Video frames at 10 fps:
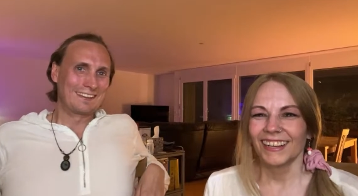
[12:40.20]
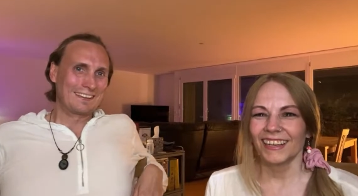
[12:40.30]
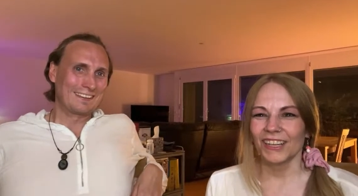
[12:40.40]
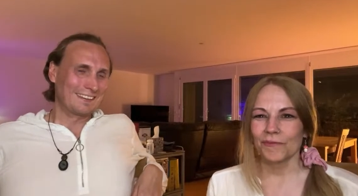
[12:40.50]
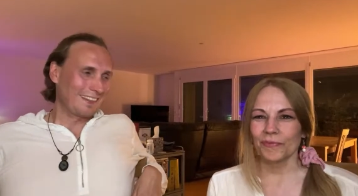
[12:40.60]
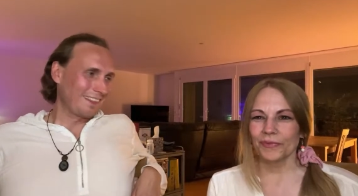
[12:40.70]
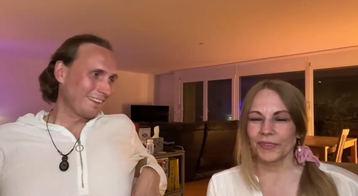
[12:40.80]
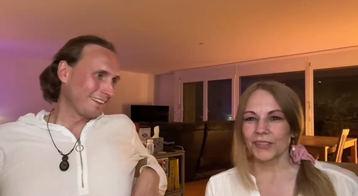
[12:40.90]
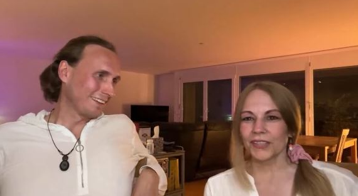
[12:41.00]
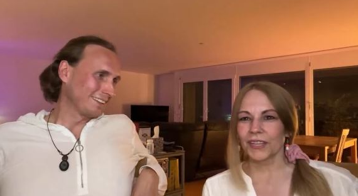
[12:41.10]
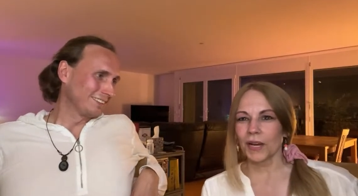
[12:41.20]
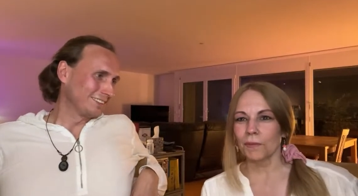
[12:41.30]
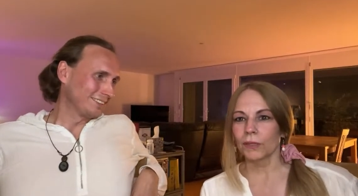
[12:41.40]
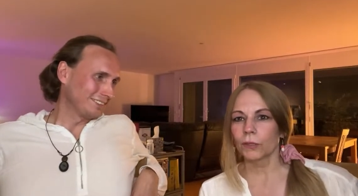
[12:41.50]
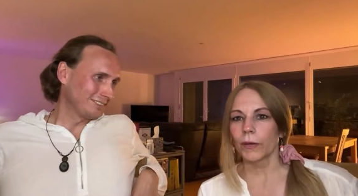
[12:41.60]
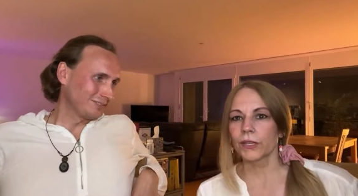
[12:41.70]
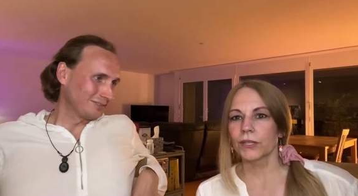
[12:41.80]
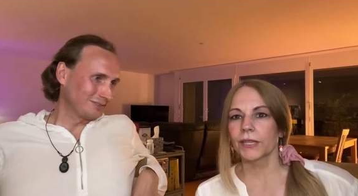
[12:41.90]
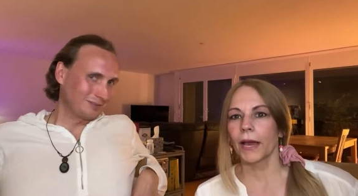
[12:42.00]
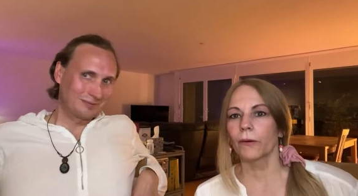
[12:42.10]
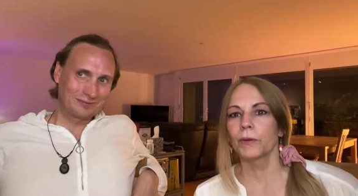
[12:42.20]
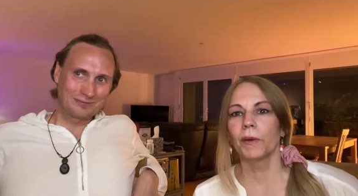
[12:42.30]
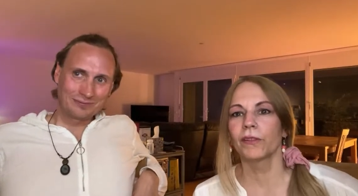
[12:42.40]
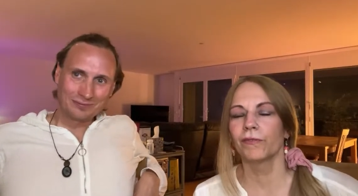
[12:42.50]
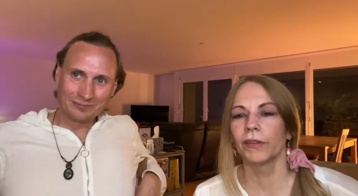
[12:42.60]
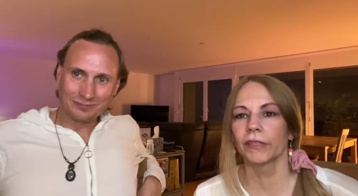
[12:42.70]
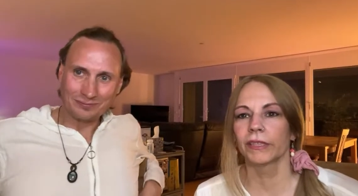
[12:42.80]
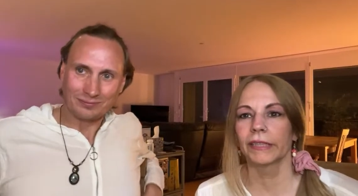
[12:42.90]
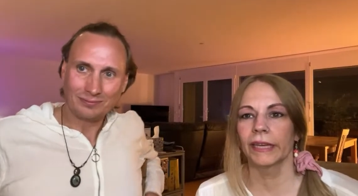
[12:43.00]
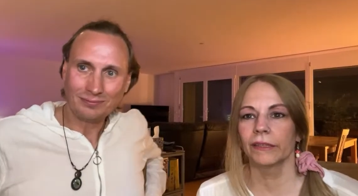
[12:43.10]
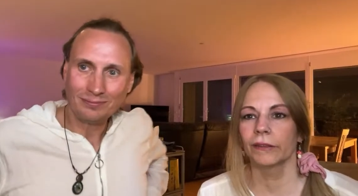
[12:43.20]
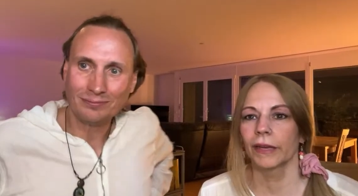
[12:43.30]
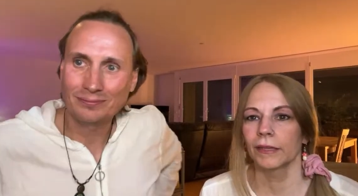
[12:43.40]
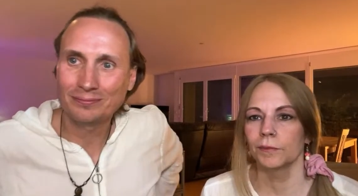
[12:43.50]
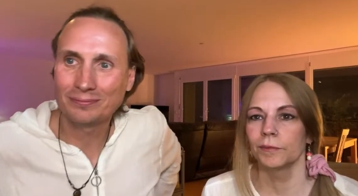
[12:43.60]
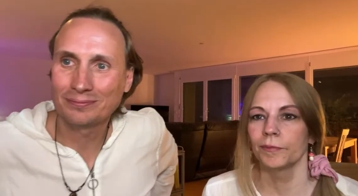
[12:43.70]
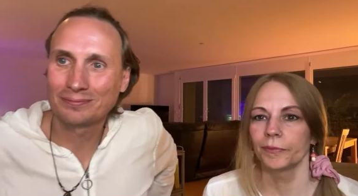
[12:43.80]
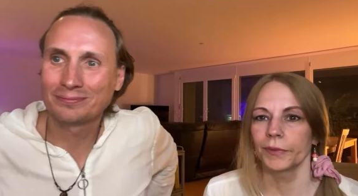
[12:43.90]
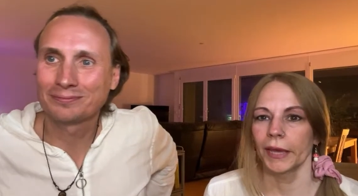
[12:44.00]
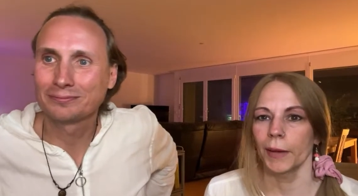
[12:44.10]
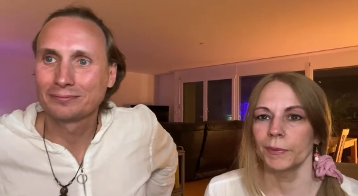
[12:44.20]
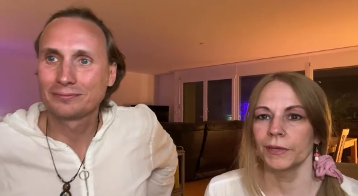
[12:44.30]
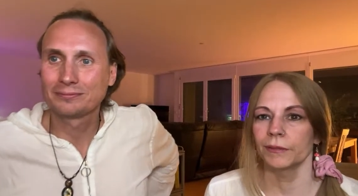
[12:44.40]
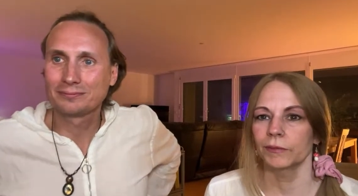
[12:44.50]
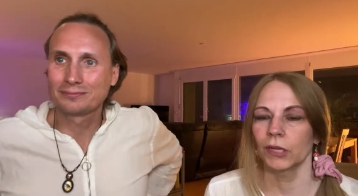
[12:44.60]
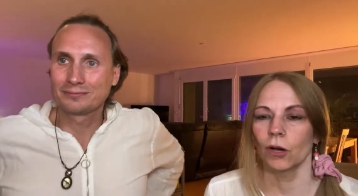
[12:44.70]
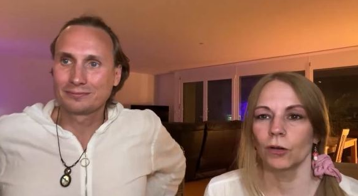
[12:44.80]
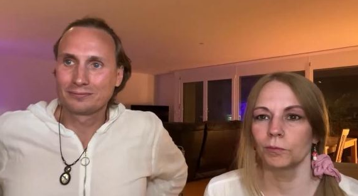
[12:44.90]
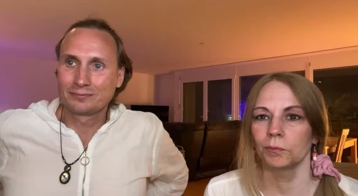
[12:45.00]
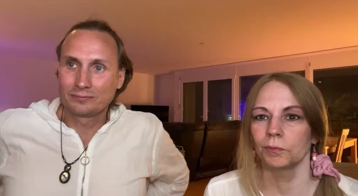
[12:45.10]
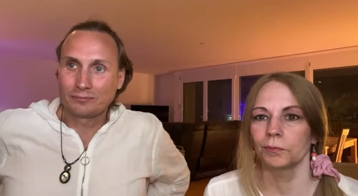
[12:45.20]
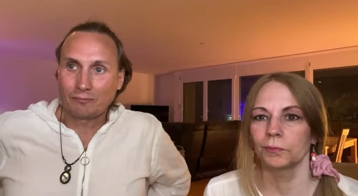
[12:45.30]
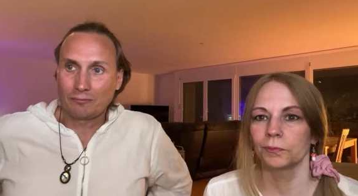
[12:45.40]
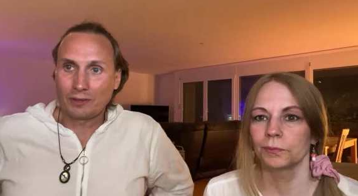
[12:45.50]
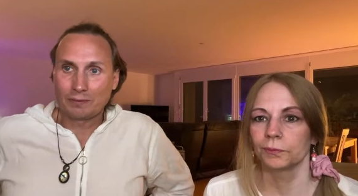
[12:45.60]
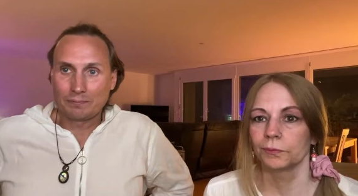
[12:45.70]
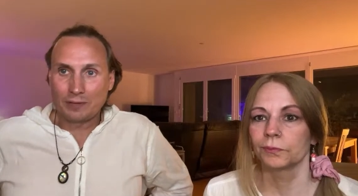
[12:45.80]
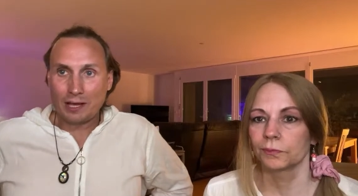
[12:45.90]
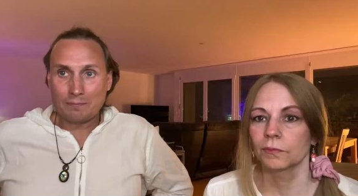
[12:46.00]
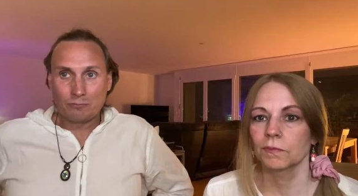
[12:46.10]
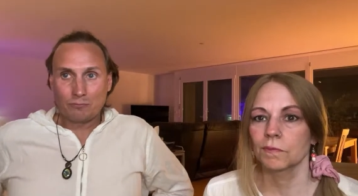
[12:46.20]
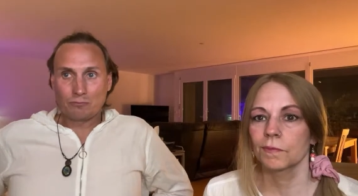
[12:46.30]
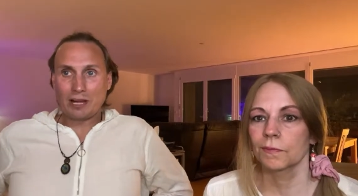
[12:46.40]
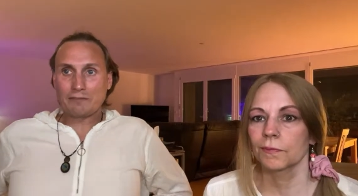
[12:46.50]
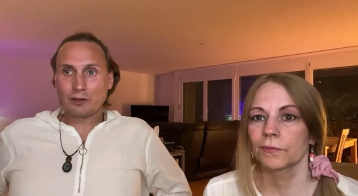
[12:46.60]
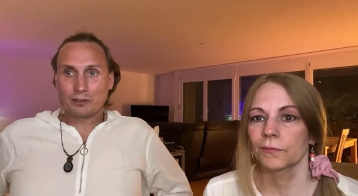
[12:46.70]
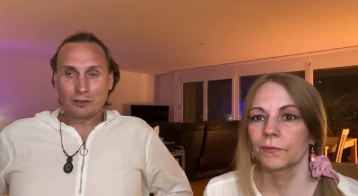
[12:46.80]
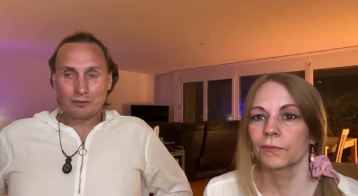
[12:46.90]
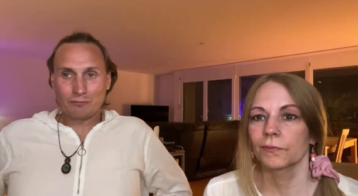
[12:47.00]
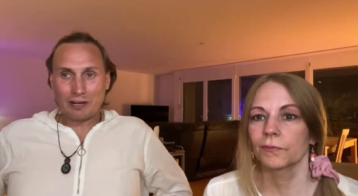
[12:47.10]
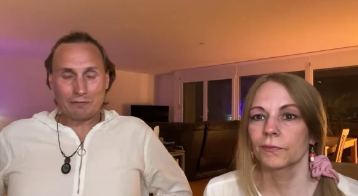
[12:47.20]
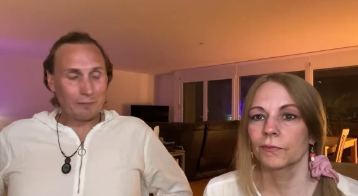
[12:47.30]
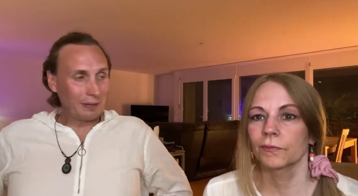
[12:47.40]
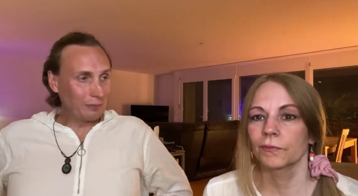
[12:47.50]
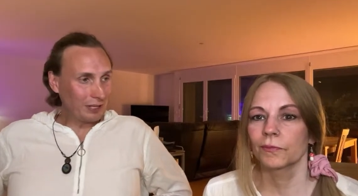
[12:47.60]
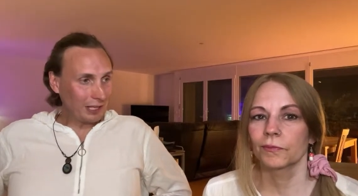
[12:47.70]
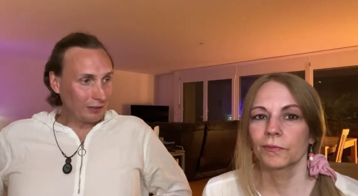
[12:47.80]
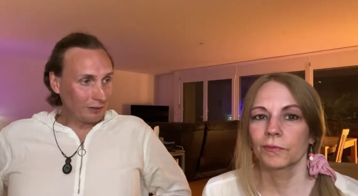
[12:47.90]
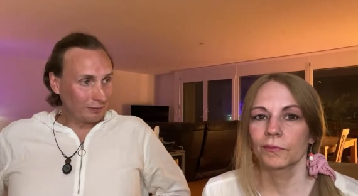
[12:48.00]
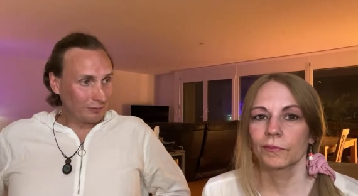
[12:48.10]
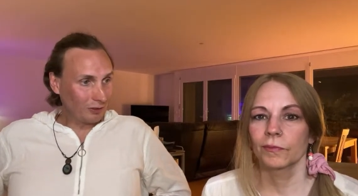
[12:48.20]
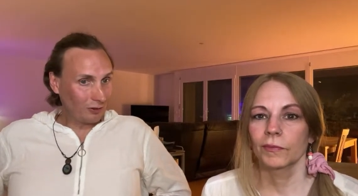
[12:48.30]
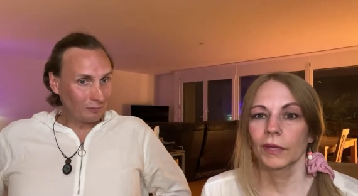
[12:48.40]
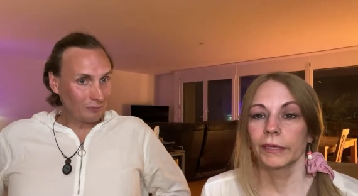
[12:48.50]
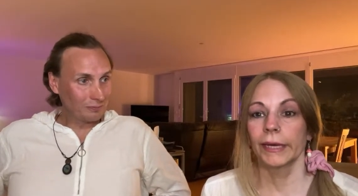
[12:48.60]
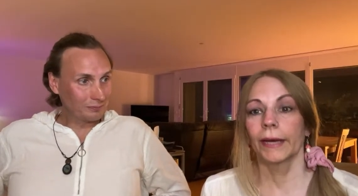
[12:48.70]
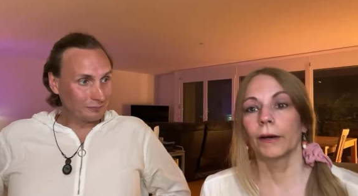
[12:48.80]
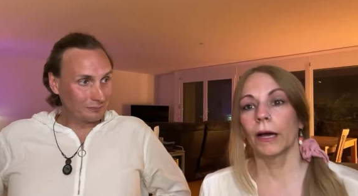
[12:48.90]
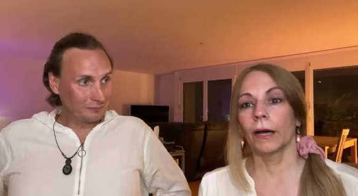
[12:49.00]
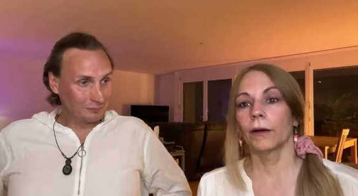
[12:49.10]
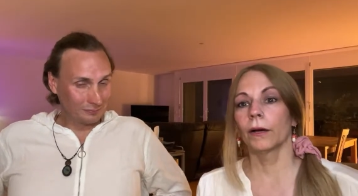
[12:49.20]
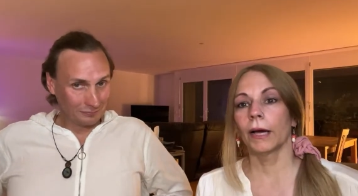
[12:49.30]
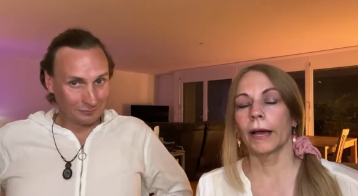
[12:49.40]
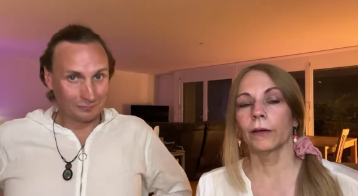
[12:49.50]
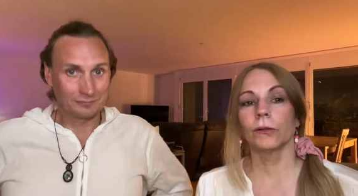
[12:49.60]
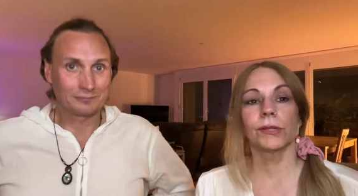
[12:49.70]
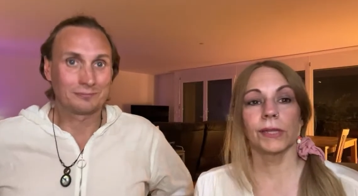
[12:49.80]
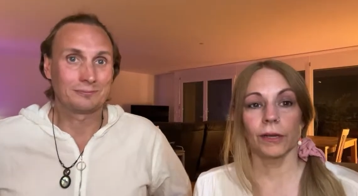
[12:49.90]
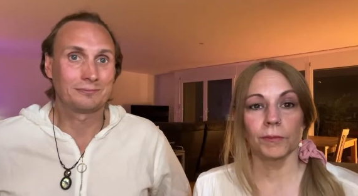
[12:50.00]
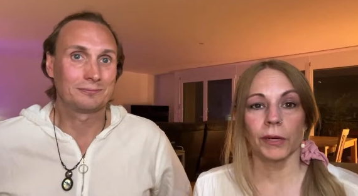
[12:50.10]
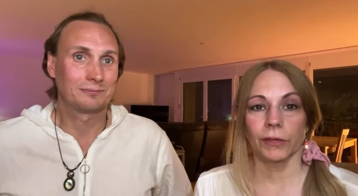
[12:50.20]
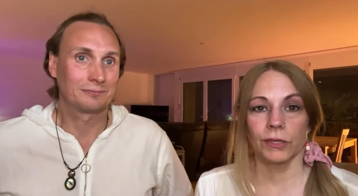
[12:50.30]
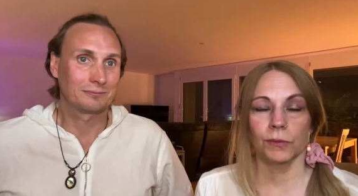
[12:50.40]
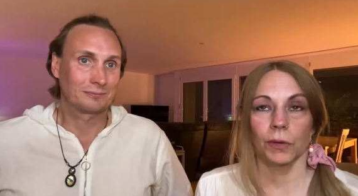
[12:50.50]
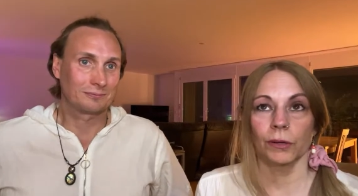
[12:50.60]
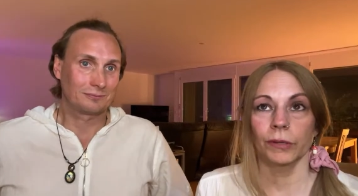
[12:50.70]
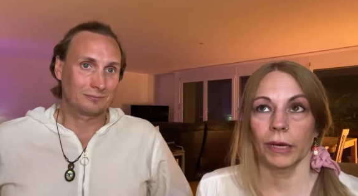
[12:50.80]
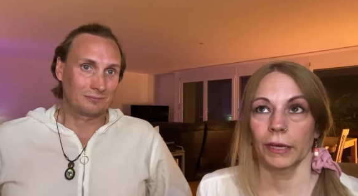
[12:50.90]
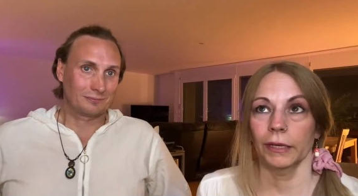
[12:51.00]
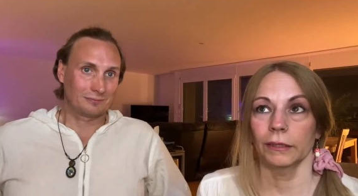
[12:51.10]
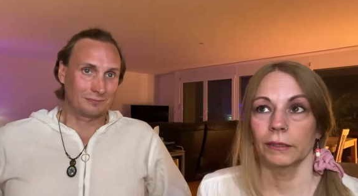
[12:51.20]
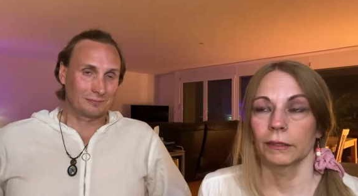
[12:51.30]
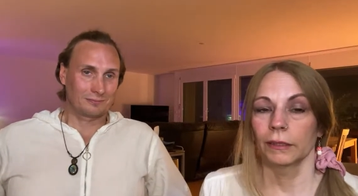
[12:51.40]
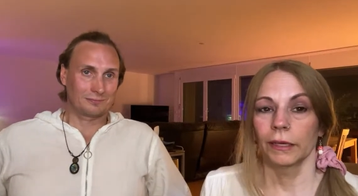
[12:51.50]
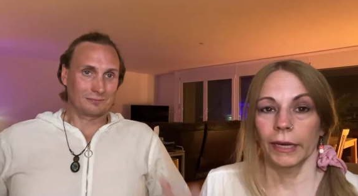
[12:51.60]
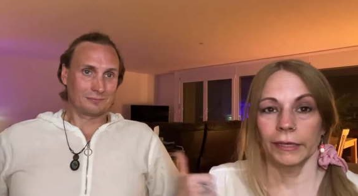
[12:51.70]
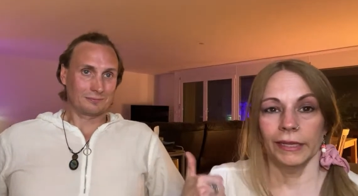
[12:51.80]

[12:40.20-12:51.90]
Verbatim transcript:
Speaker 1: um, there's a couple of questions. How are we both feeling? Thank you, Caleb. Happy, calm.
Speaker 2: Yeah, ready for ready for a big weekend.
Speaker 1: Yeah, uh, I hold ceremony tomorrow night, and